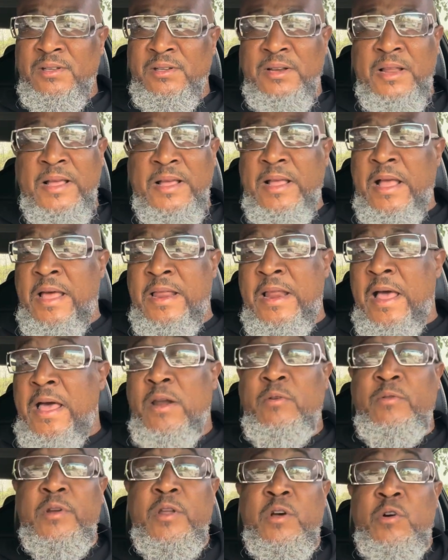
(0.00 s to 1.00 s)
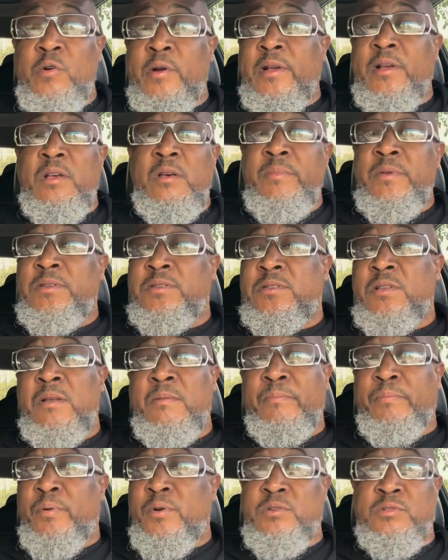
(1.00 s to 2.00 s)
Like, and I don't know. It could be
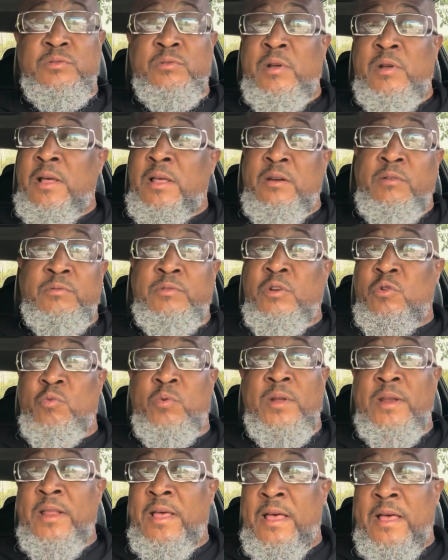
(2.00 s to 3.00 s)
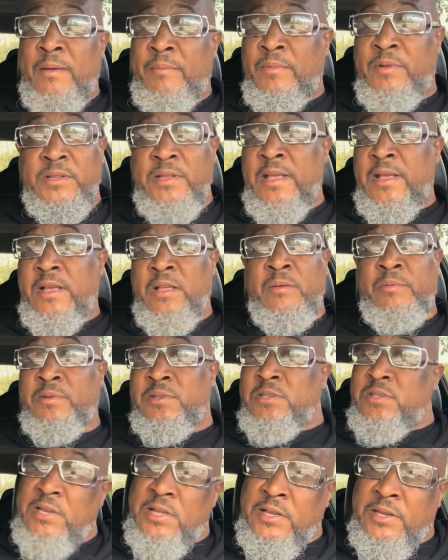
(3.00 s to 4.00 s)
something personal. I don't know what happened. They could have been
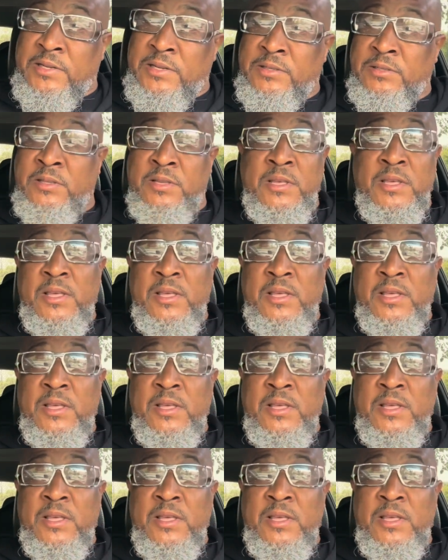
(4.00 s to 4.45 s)
stealing.